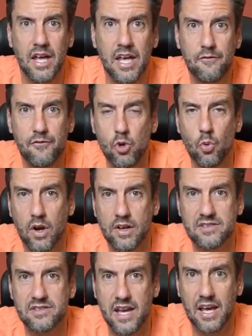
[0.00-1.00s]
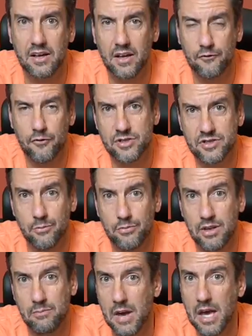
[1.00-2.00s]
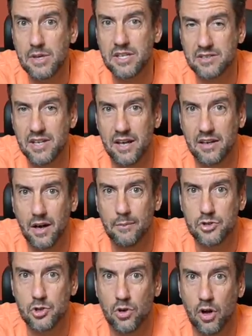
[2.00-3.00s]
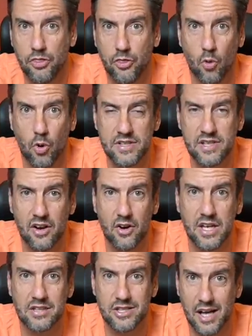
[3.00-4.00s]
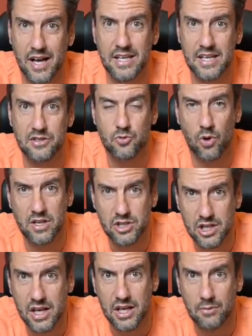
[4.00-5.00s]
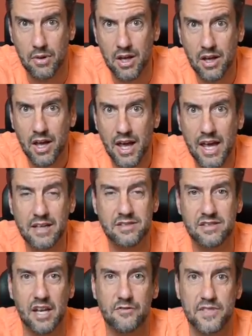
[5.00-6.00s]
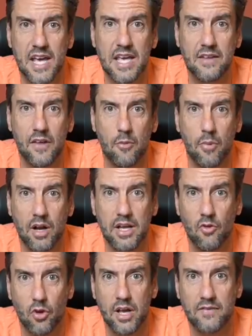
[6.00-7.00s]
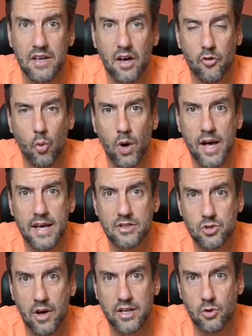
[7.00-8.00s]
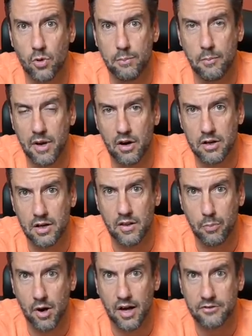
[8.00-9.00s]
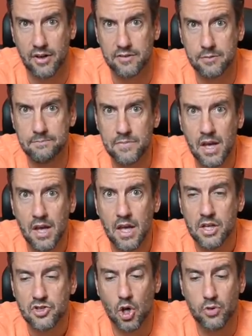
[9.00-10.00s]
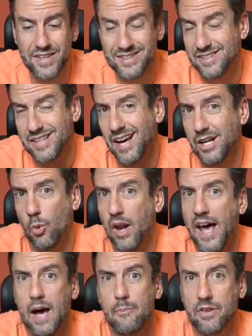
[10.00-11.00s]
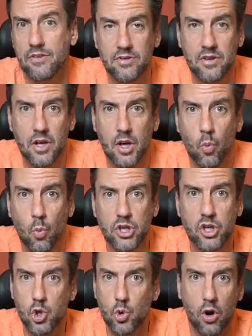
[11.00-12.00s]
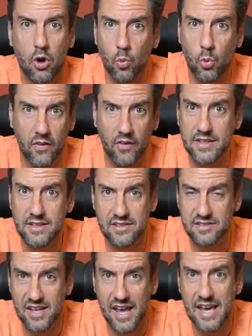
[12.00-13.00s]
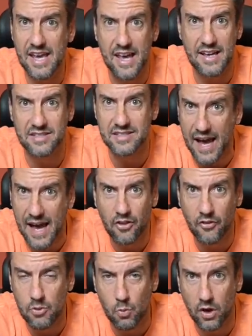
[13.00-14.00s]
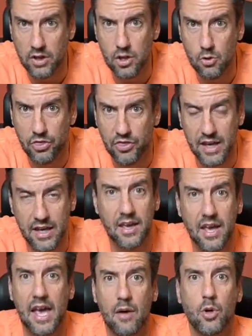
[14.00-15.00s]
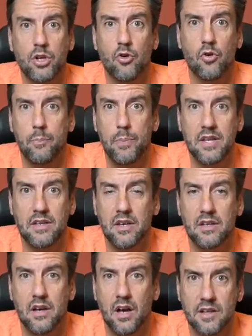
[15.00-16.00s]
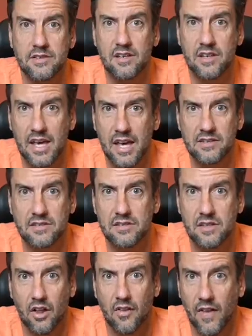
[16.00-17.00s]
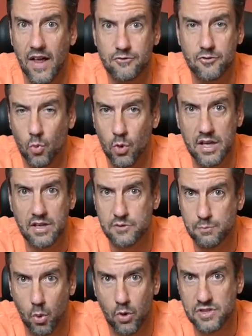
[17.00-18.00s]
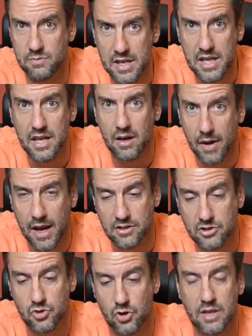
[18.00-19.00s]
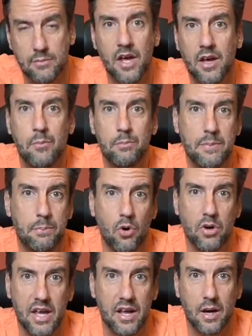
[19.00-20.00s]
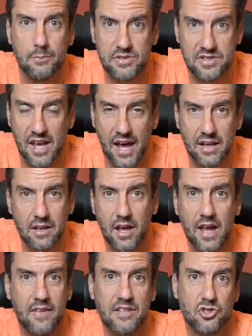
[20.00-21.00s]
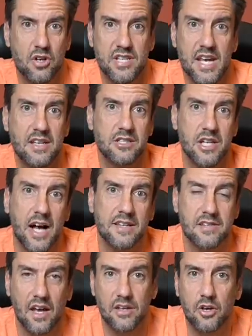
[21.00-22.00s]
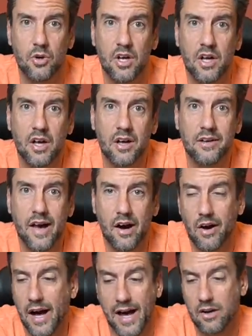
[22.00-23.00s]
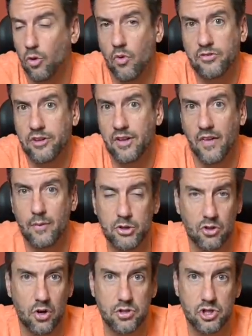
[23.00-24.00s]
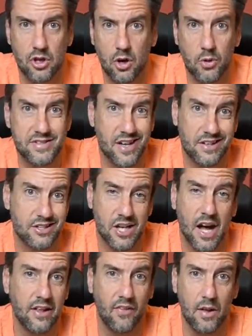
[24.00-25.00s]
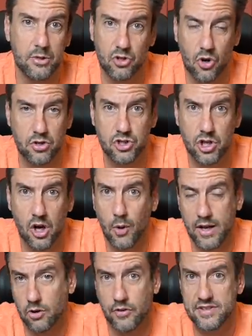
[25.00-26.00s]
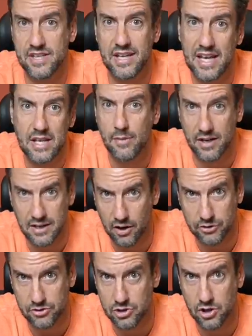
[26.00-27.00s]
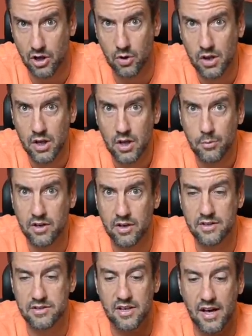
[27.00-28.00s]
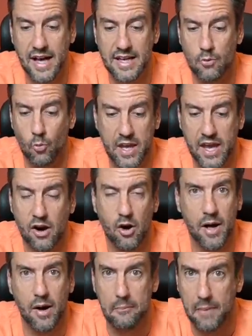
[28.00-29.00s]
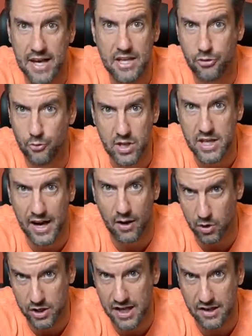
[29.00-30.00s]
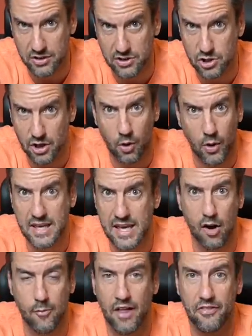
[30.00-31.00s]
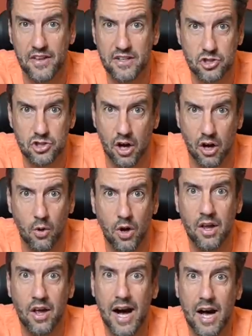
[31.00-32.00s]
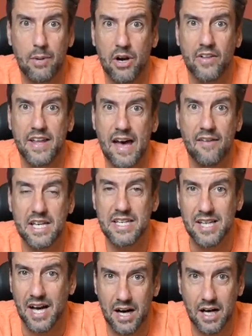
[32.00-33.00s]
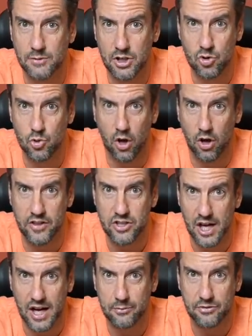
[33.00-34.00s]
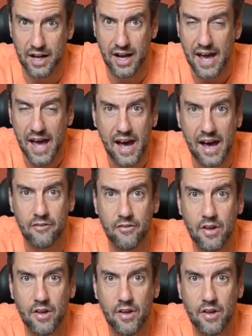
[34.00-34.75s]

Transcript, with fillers: If you want to stand up for something, maybe stand up to an authoritarian Chinese regime instead of taking their money, looking the other way, and trying to rip America in the process. So this is kind of what happens. When you are willing to say exactly what you think, and when your opinion cuts against the left-wing sports media mainstream, people get upset, and they start taking shots at you. Now, I don't listen to Le Batard's show. It's not a shot at Le Batard's show. I don't listen to anybody else's show because I care about my three-hour daily show. I care about this show. I barely have any time to do all the jobs that I have.